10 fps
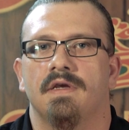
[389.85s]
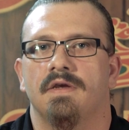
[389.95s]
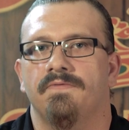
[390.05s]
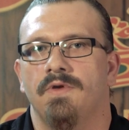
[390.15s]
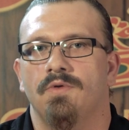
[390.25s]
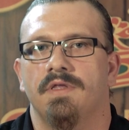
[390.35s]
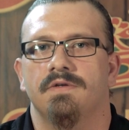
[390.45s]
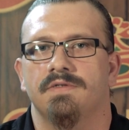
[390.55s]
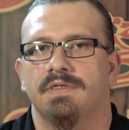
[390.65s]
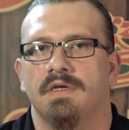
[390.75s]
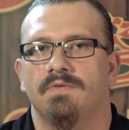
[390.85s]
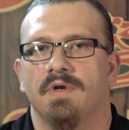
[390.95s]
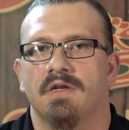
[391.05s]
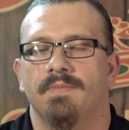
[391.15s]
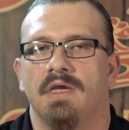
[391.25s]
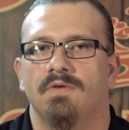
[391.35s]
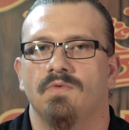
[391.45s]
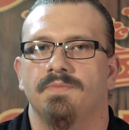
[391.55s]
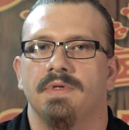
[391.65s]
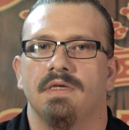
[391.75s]
a few others I'd recommend
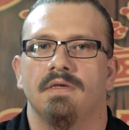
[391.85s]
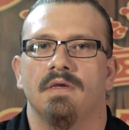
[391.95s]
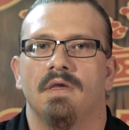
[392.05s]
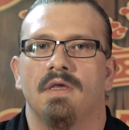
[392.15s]
would be